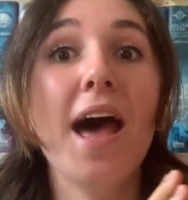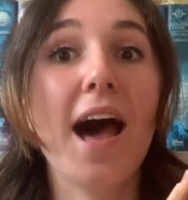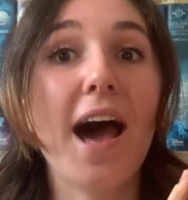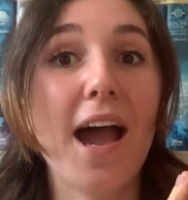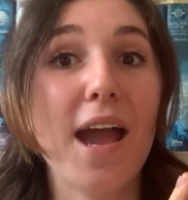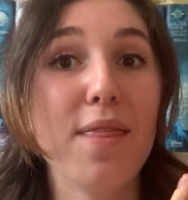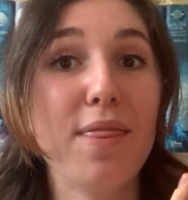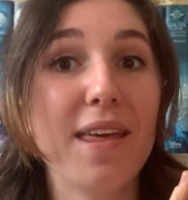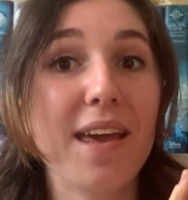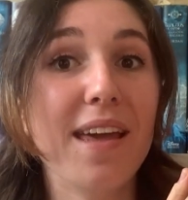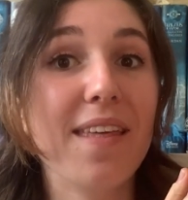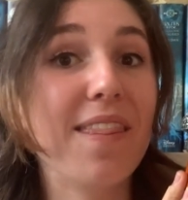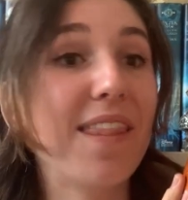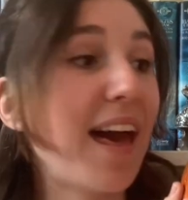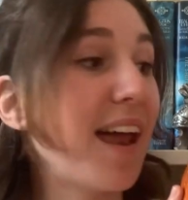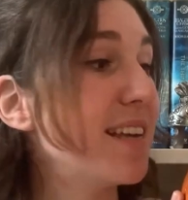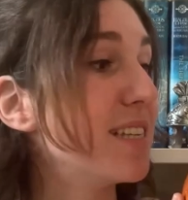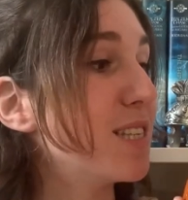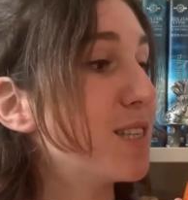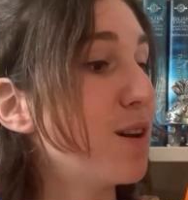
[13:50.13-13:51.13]
I think
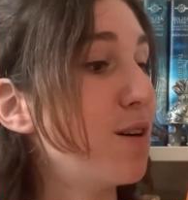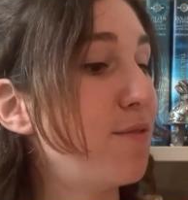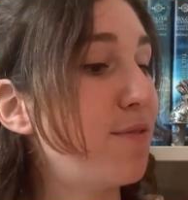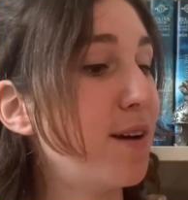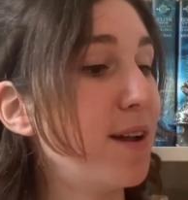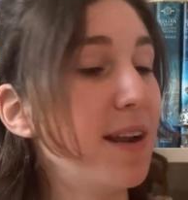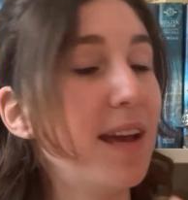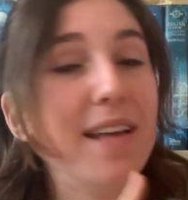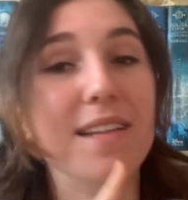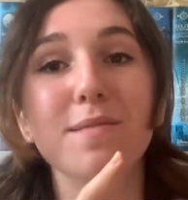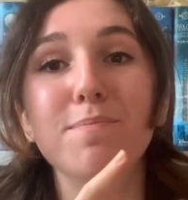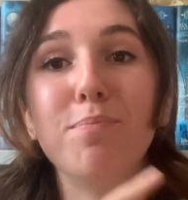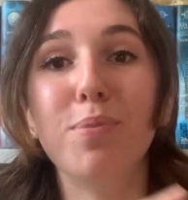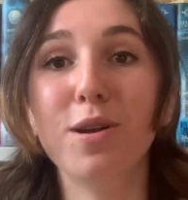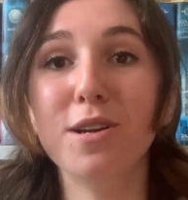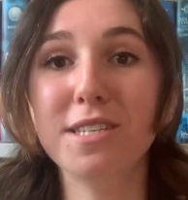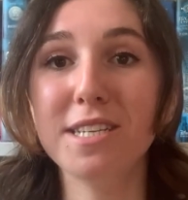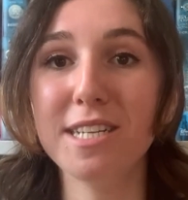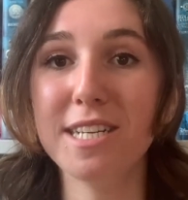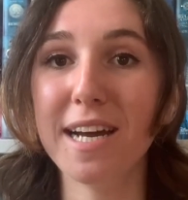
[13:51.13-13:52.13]
that is so fun. And
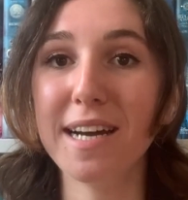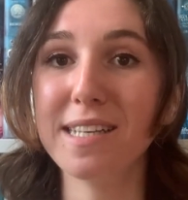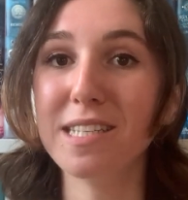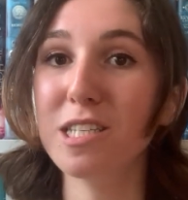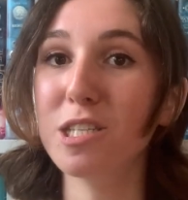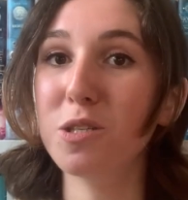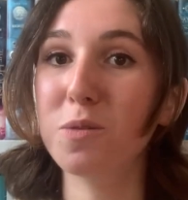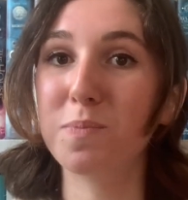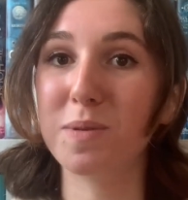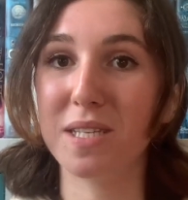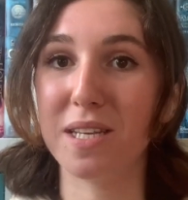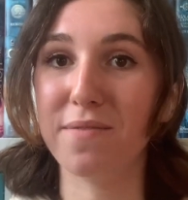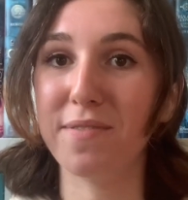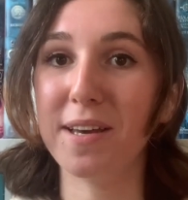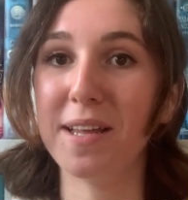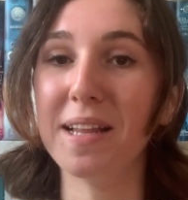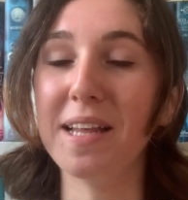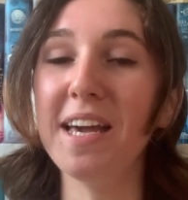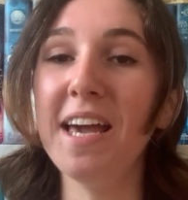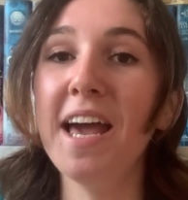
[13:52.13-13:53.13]
Percy Jackson
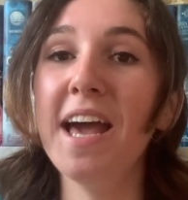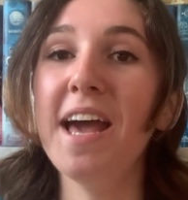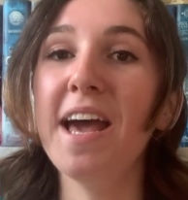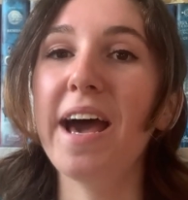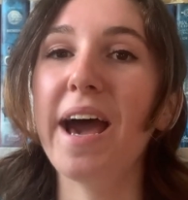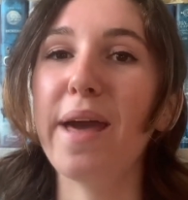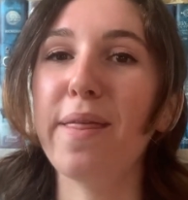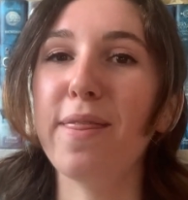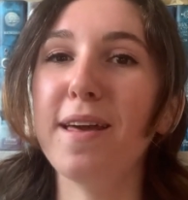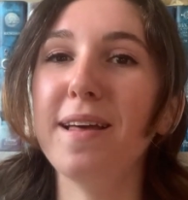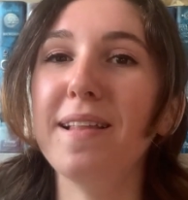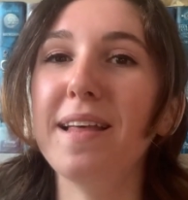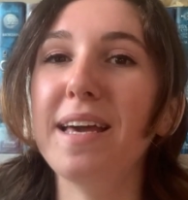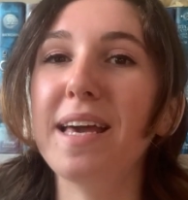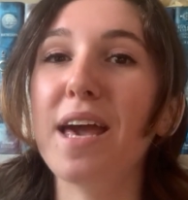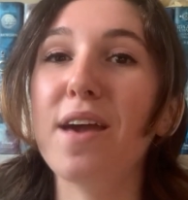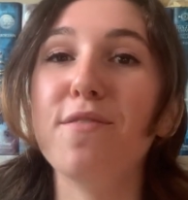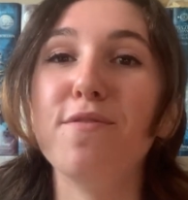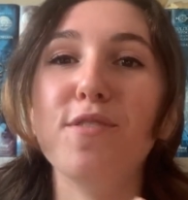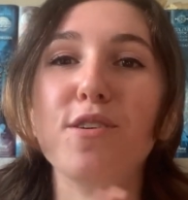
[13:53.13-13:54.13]
specifically, I think
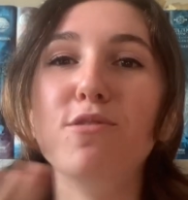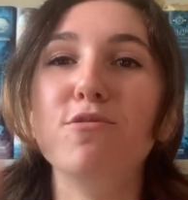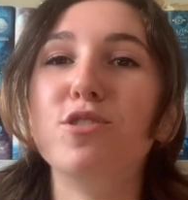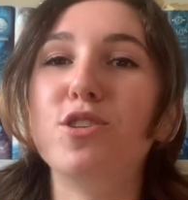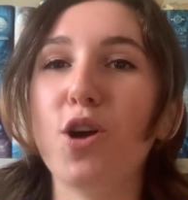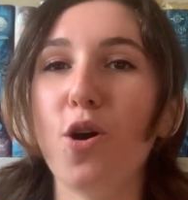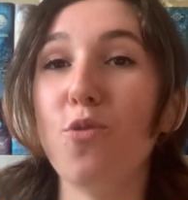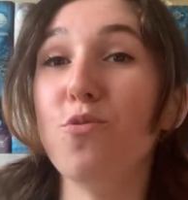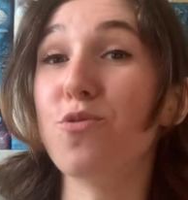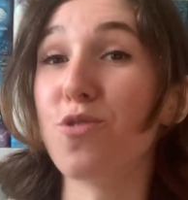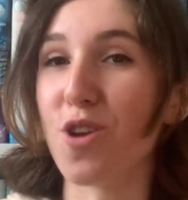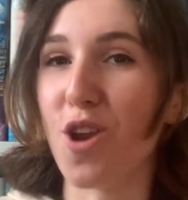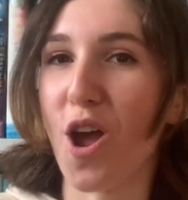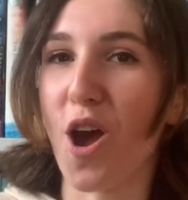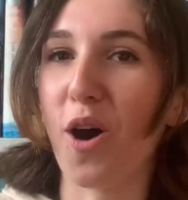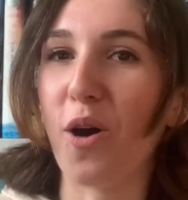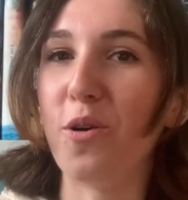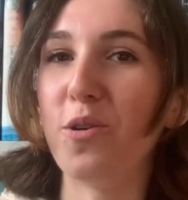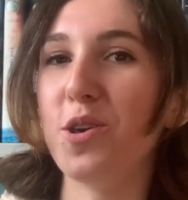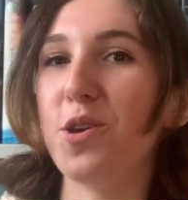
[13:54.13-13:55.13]
like if you don't
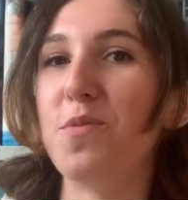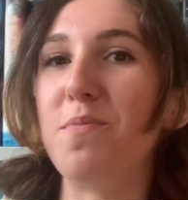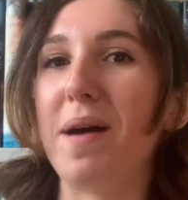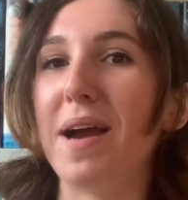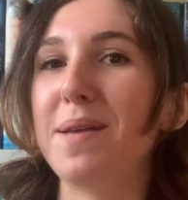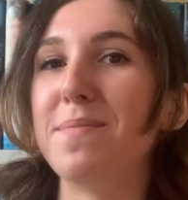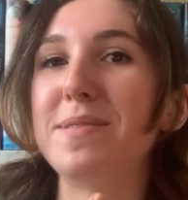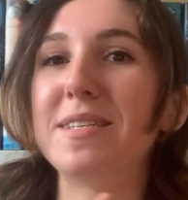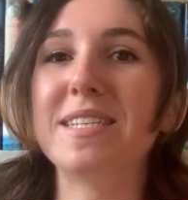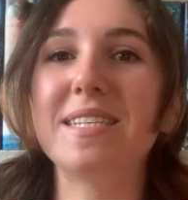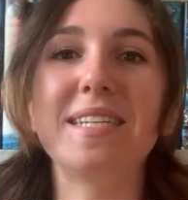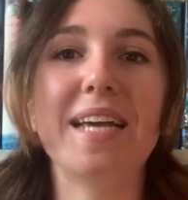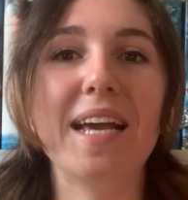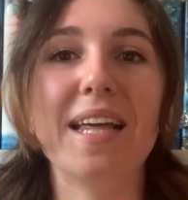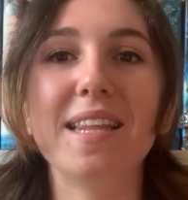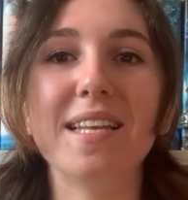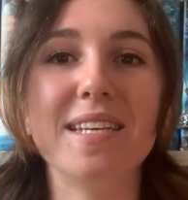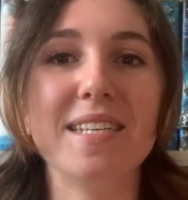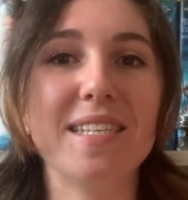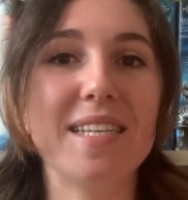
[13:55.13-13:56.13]
know, you might mistake
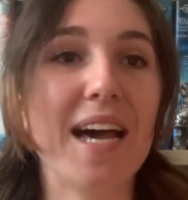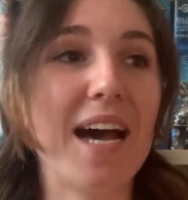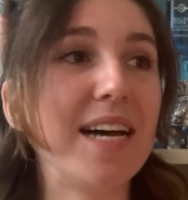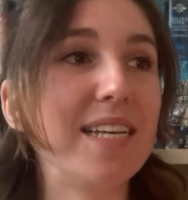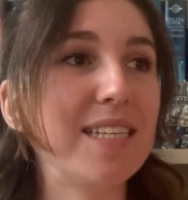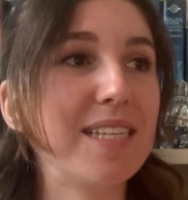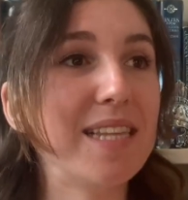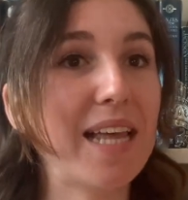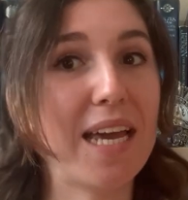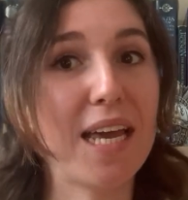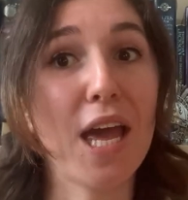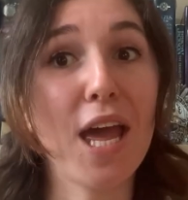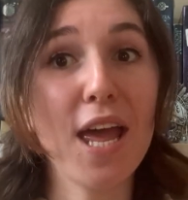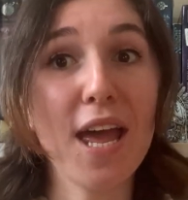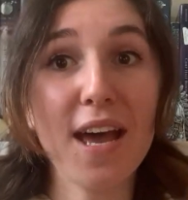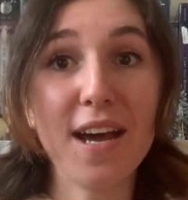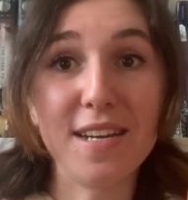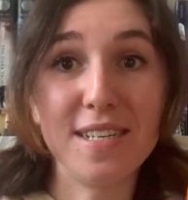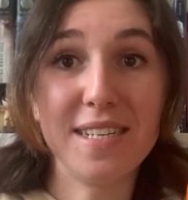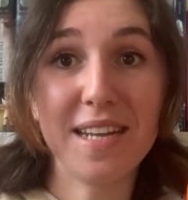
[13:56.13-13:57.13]
this as like
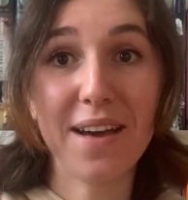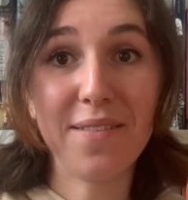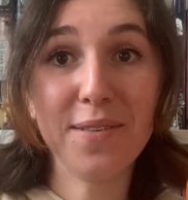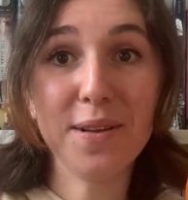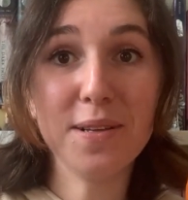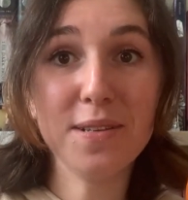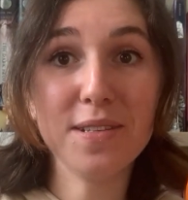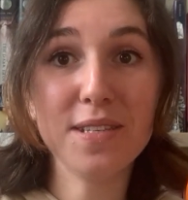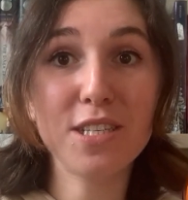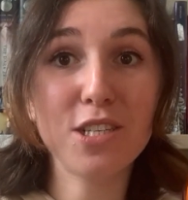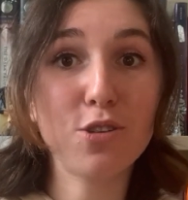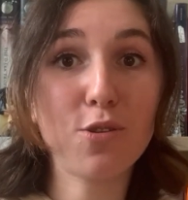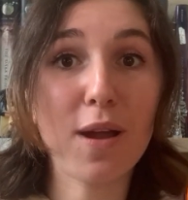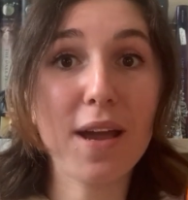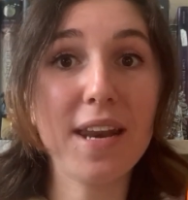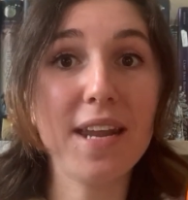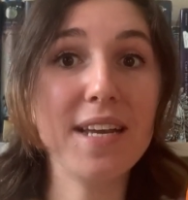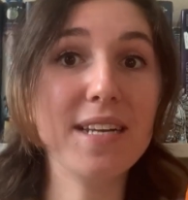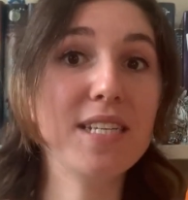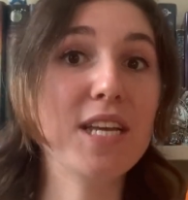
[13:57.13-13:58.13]
a devil's
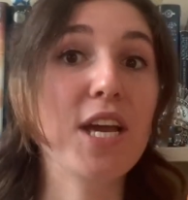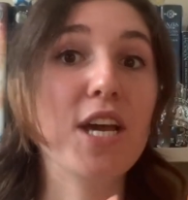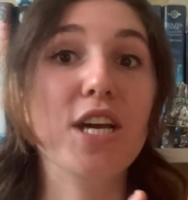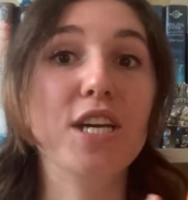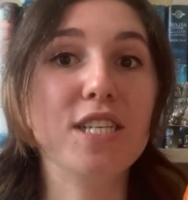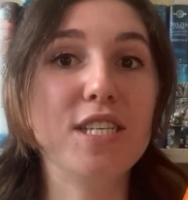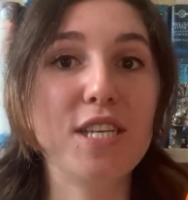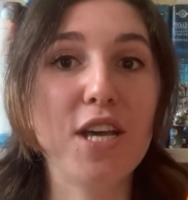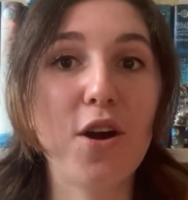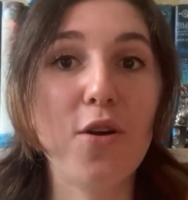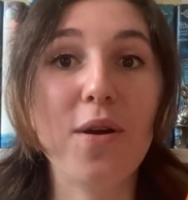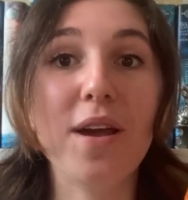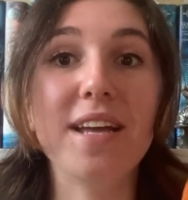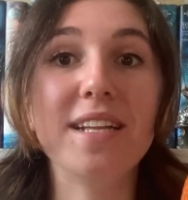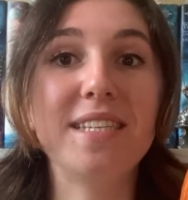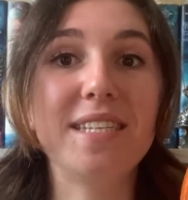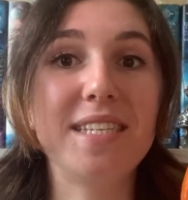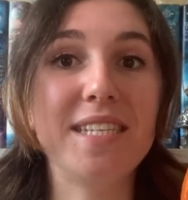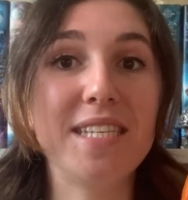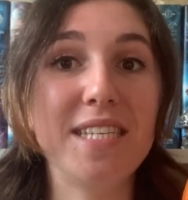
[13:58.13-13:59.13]
trident. So
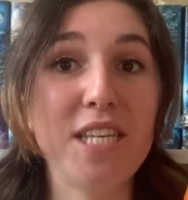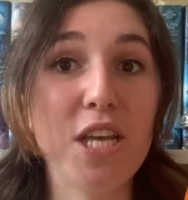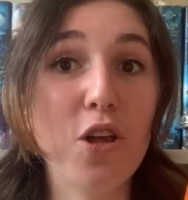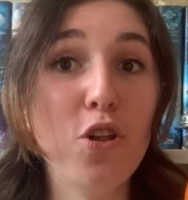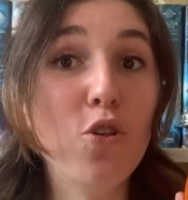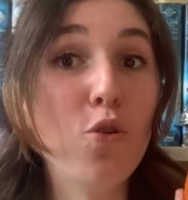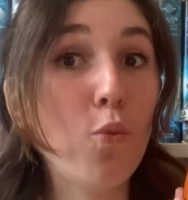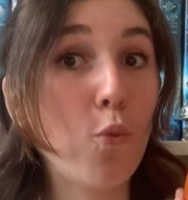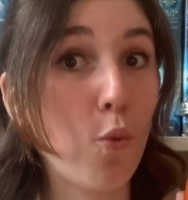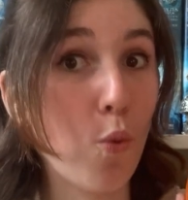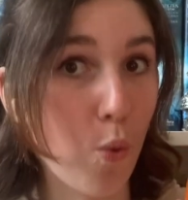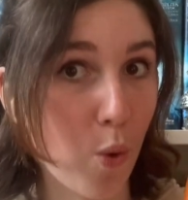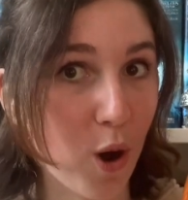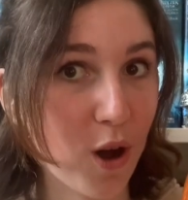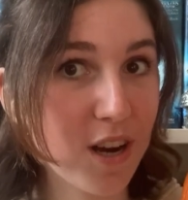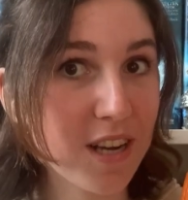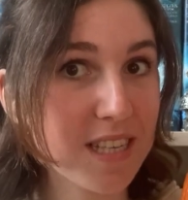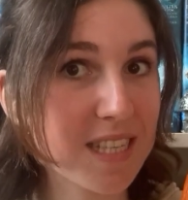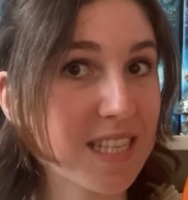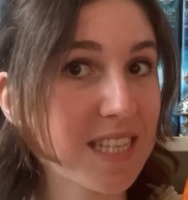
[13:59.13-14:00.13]
it still
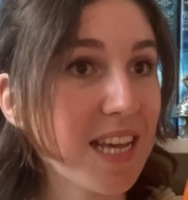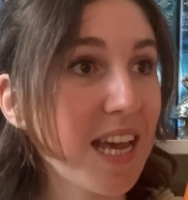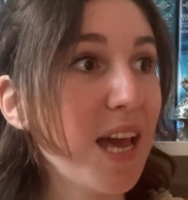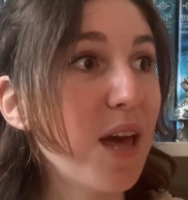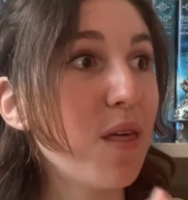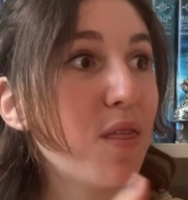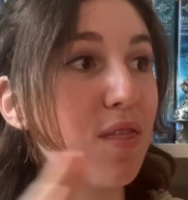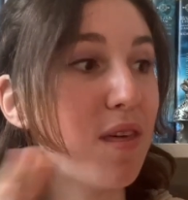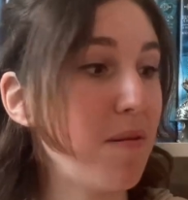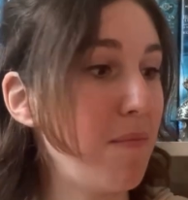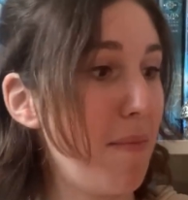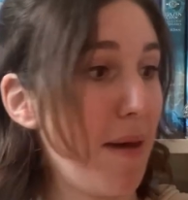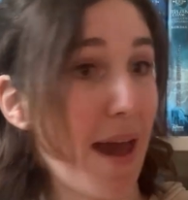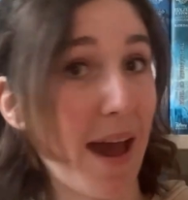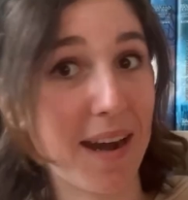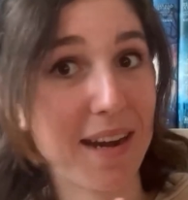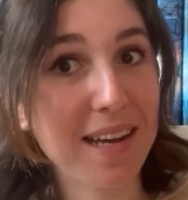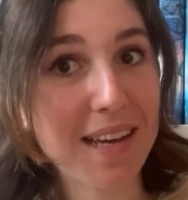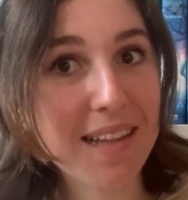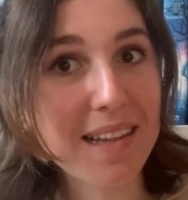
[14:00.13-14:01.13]
works
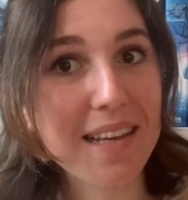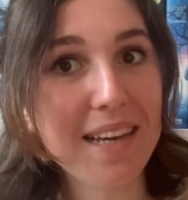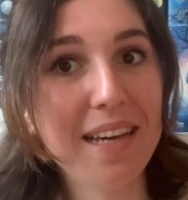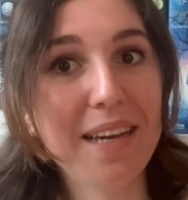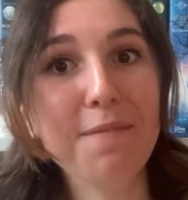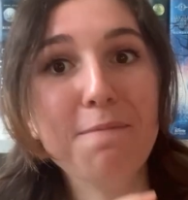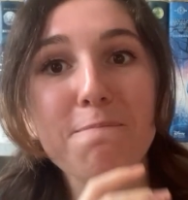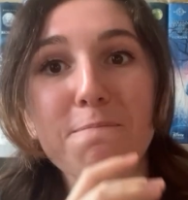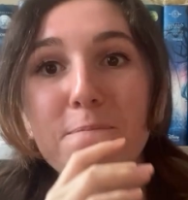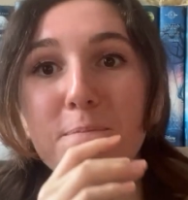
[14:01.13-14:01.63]
thematically.